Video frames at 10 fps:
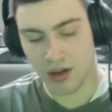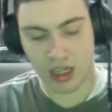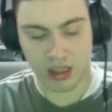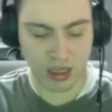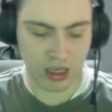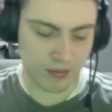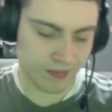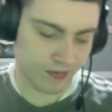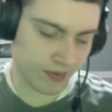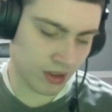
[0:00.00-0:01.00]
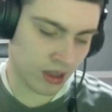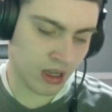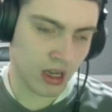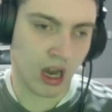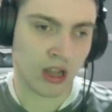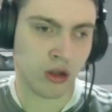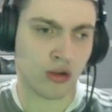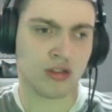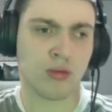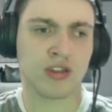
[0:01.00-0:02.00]
I
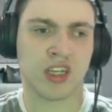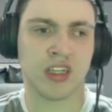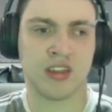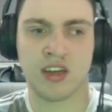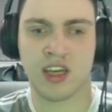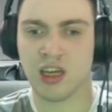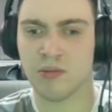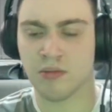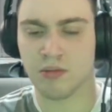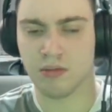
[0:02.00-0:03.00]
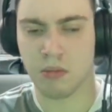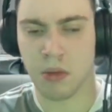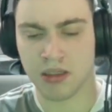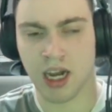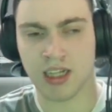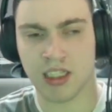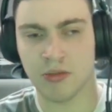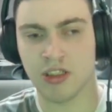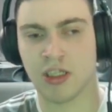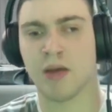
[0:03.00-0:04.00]
thought towards the end of the game, Hatate
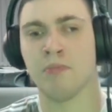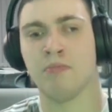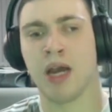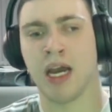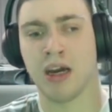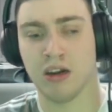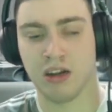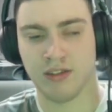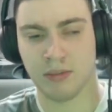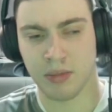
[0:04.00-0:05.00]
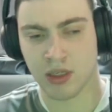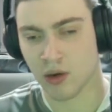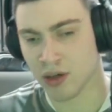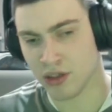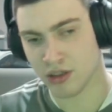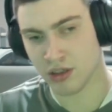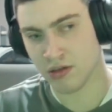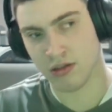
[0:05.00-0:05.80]
was getting better, if I'm being honest,